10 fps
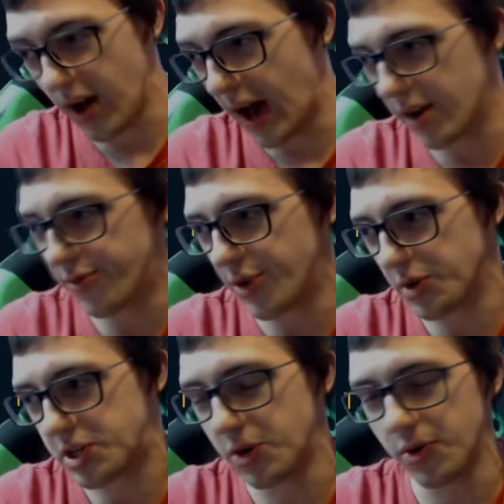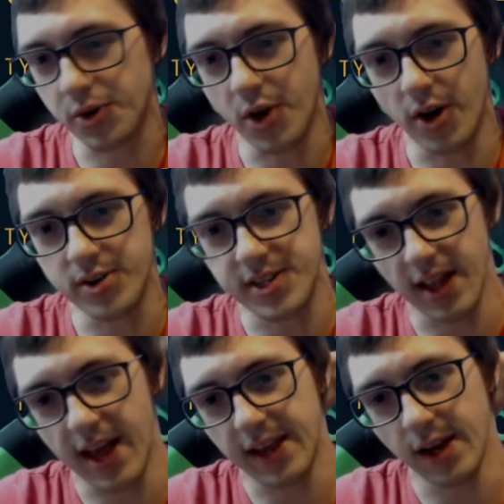out of your tutor cards,
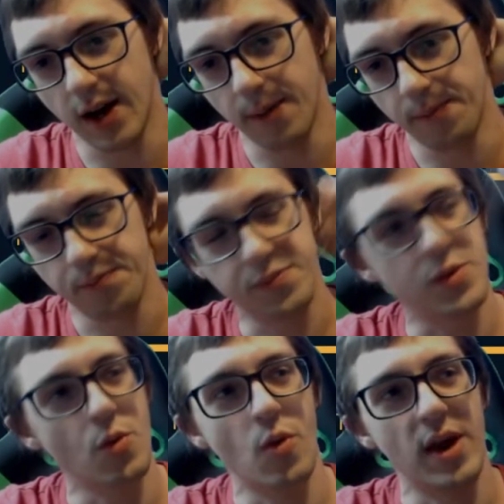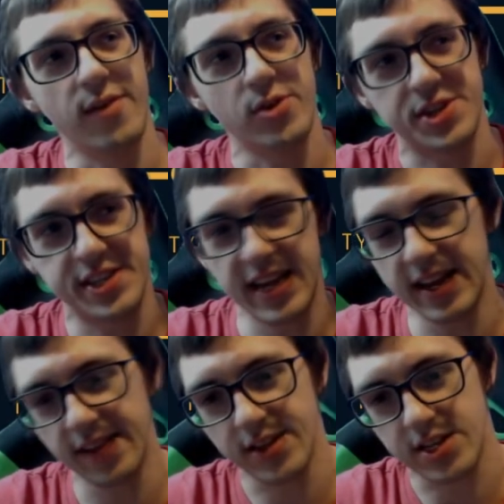like whatever See It
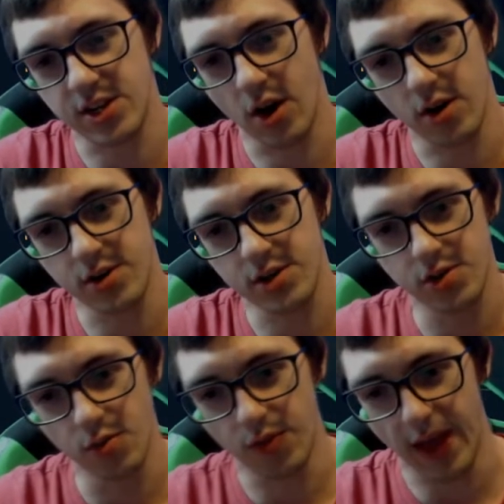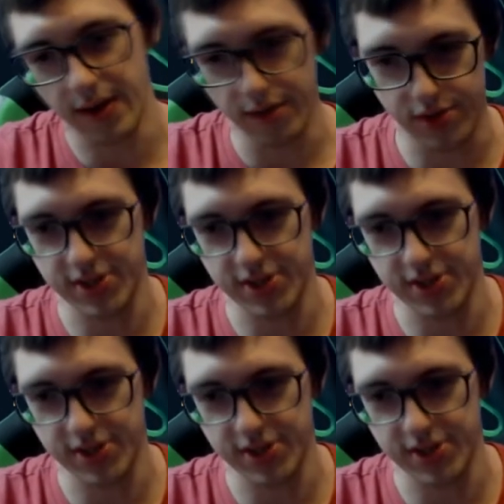in the Stars, that the